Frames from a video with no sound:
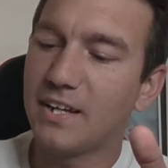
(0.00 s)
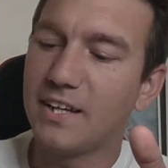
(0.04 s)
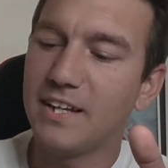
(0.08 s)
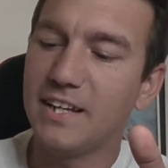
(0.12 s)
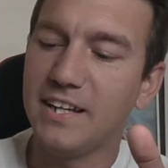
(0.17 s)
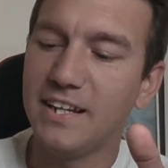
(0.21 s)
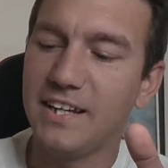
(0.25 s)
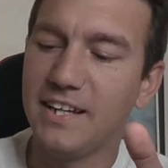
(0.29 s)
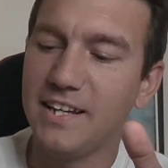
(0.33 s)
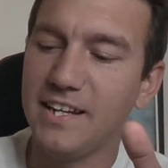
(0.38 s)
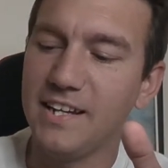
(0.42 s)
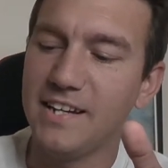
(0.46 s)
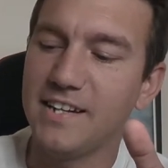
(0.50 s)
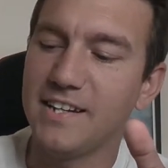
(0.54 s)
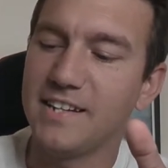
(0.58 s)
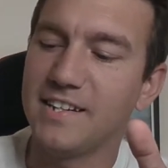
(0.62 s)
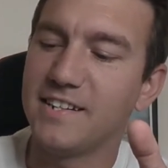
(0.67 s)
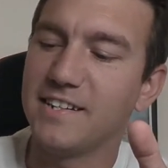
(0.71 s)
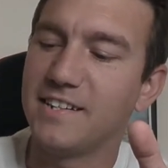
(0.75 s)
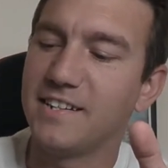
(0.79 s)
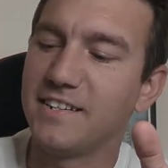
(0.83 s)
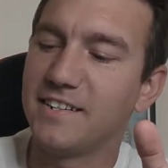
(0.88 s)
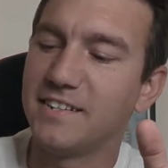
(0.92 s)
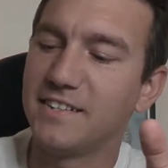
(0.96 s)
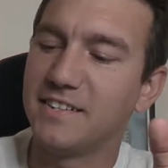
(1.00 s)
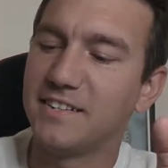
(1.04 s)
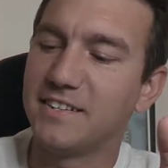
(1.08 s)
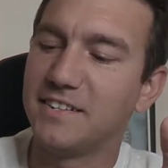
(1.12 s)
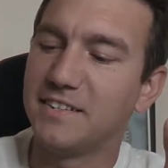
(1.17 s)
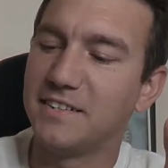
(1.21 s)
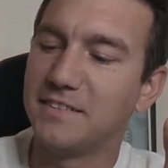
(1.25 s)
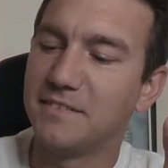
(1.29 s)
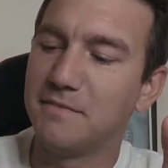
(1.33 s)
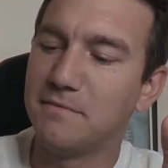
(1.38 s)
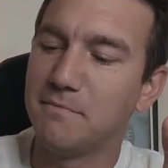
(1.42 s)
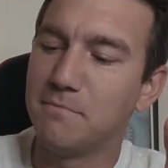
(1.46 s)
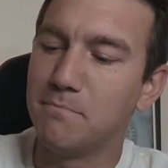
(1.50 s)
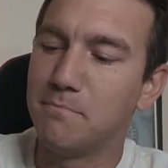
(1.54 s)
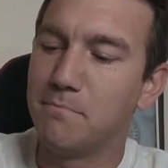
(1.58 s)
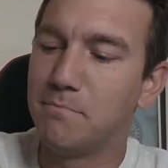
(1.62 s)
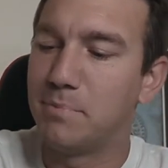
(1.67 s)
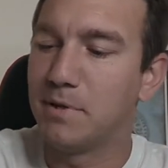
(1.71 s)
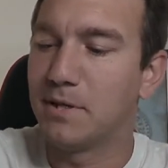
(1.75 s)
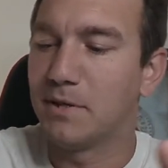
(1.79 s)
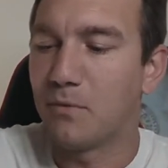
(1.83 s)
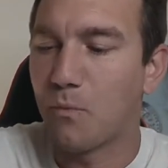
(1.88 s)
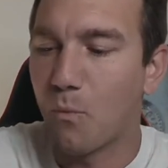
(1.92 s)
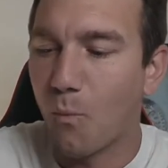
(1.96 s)
And
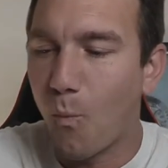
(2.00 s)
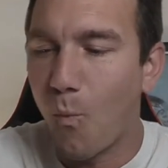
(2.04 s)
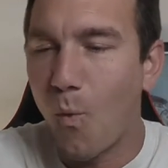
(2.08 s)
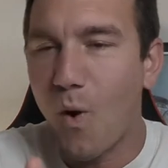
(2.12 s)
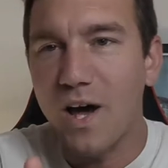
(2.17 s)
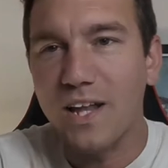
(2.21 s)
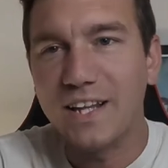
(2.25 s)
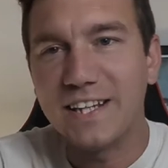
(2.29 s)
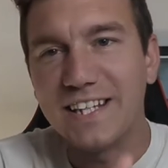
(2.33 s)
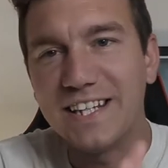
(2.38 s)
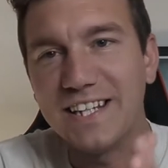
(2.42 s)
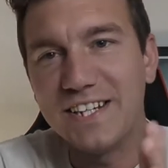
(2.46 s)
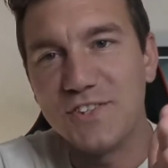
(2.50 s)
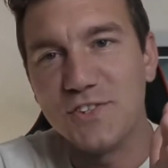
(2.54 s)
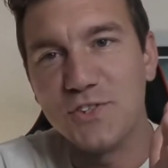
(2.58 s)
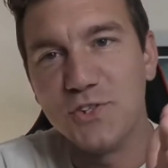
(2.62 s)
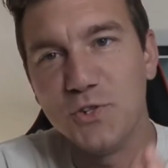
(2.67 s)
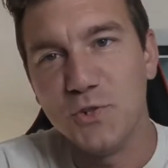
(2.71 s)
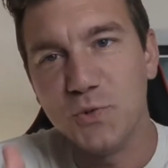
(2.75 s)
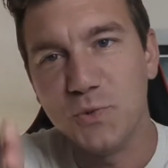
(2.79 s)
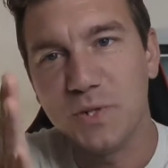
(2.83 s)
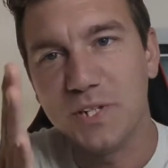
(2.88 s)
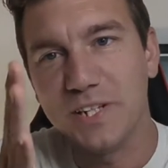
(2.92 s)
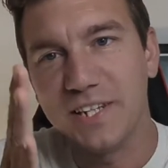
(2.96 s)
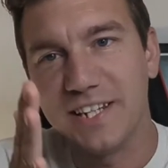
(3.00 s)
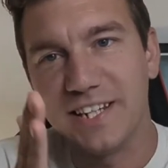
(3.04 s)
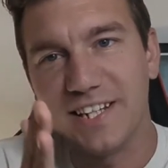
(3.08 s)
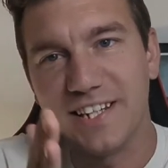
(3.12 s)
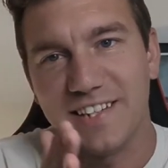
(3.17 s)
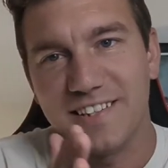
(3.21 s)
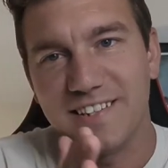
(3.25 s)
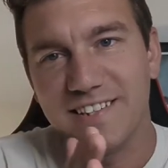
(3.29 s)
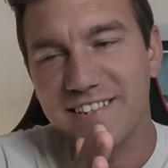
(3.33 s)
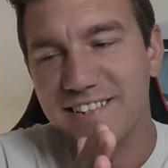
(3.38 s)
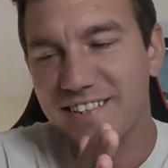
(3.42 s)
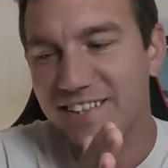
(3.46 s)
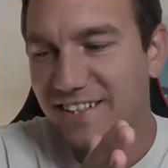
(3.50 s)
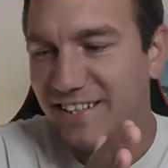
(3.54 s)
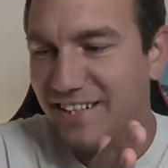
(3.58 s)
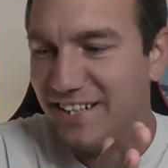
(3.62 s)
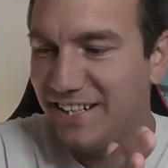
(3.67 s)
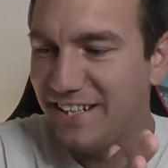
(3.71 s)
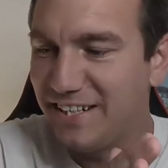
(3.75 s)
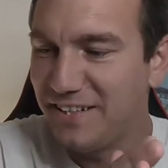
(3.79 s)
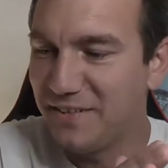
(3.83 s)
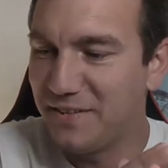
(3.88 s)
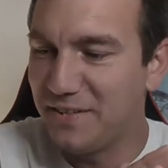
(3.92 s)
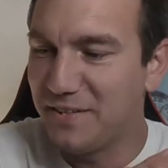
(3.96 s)
but while he's doing this,
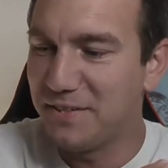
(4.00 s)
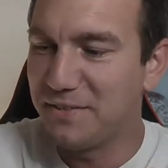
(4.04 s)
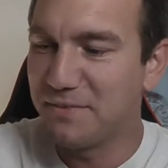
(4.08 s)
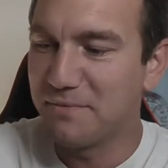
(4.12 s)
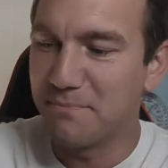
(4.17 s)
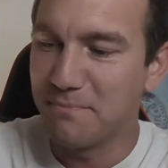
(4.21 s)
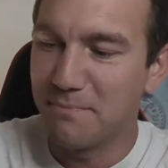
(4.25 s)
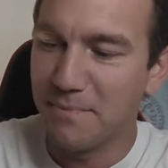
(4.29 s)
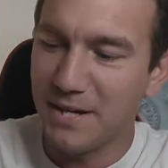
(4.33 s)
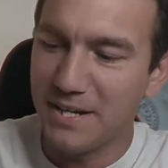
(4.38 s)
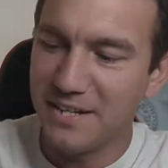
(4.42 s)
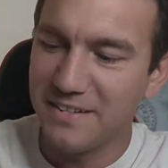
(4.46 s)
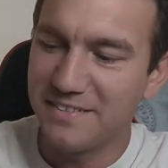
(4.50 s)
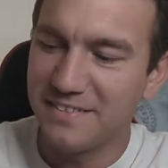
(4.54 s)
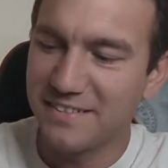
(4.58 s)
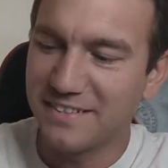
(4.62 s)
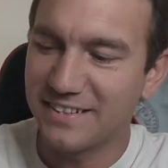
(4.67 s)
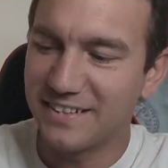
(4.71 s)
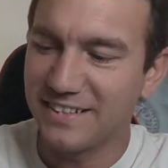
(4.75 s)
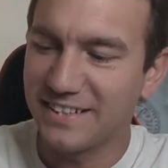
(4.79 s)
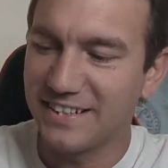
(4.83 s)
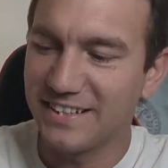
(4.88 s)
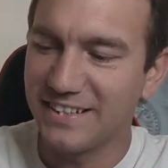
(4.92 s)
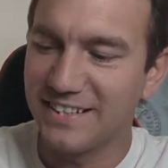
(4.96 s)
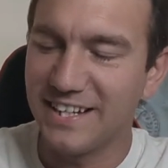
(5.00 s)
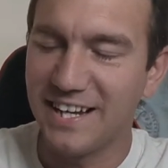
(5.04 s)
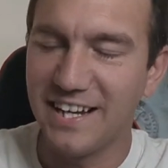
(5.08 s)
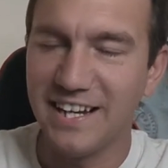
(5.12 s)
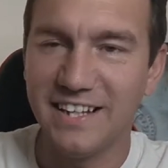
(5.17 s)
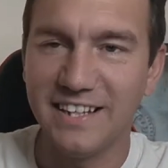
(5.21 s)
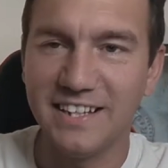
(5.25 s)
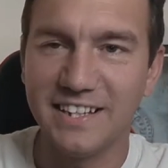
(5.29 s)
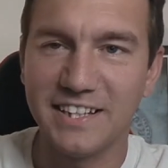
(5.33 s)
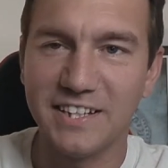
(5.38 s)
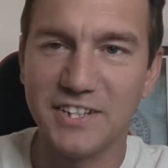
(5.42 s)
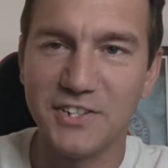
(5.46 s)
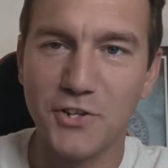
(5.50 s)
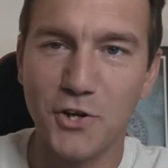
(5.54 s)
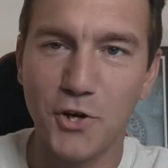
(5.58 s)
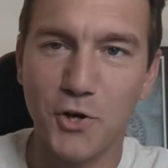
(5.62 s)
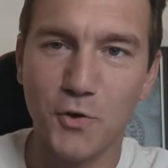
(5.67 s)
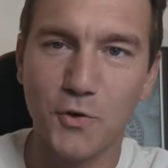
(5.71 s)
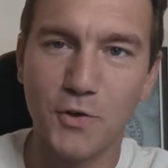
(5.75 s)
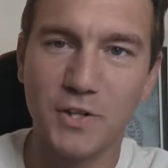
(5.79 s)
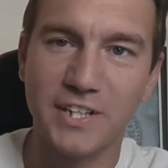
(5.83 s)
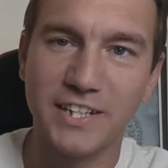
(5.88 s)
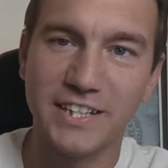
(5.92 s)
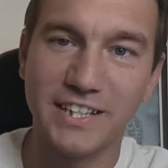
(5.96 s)
he is basically telling
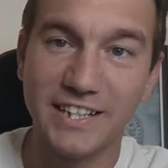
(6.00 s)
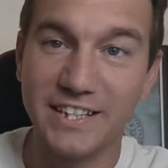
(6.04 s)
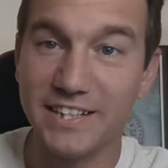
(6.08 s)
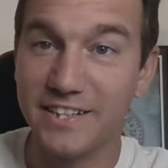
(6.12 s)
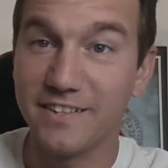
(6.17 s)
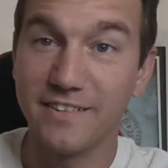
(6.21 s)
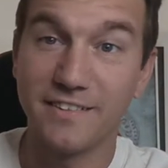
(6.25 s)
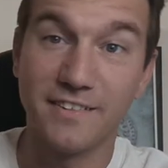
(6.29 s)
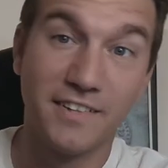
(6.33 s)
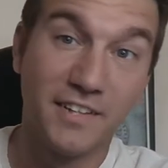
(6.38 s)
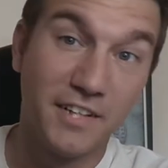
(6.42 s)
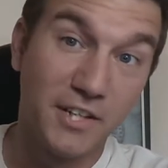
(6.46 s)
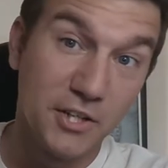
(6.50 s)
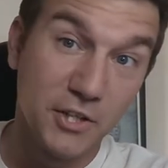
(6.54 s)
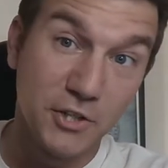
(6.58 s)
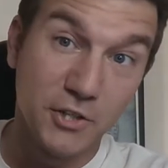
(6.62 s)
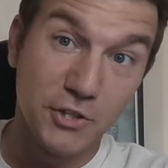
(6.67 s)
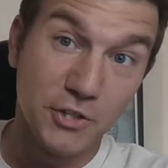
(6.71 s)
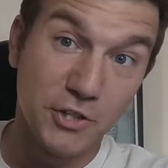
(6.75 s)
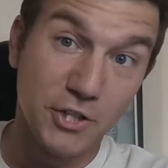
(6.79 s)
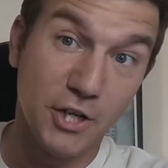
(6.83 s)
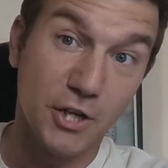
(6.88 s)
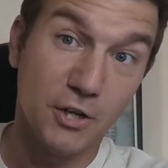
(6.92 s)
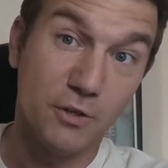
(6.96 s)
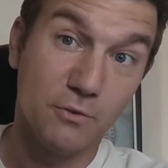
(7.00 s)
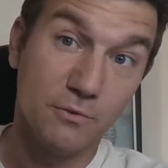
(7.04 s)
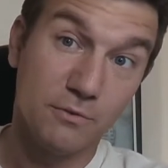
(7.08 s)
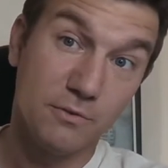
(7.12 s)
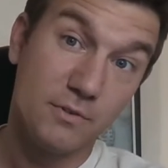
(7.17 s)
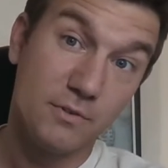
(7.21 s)
Yerin and Lynn, you know,